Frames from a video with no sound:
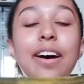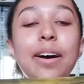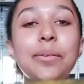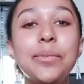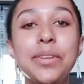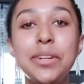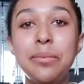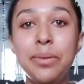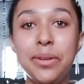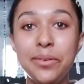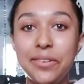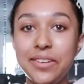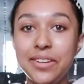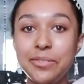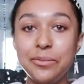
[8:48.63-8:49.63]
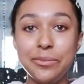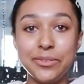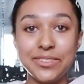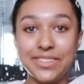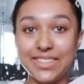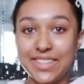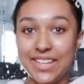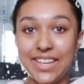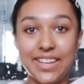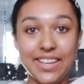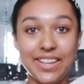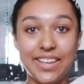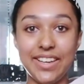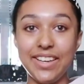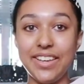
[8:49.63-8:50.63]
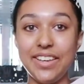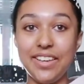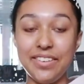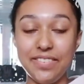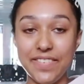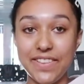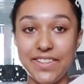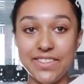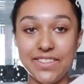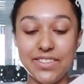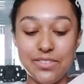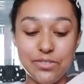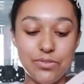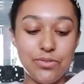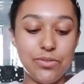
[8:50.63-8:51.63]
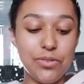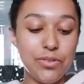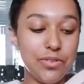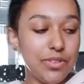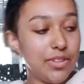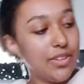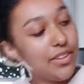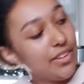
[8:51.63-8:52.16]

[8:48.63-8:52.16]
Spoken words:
I'm gonna put it on and we'll see if it looks good or not.